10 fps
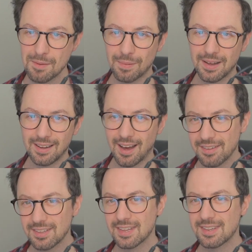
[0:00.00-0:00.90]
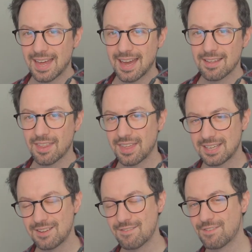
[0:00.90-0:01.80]
But other than that,
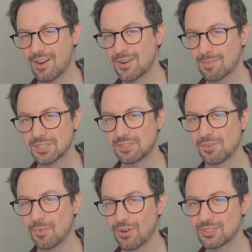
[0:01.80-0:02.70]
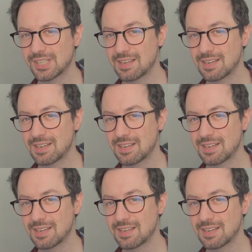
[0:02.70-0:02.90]
thank you very much for watching.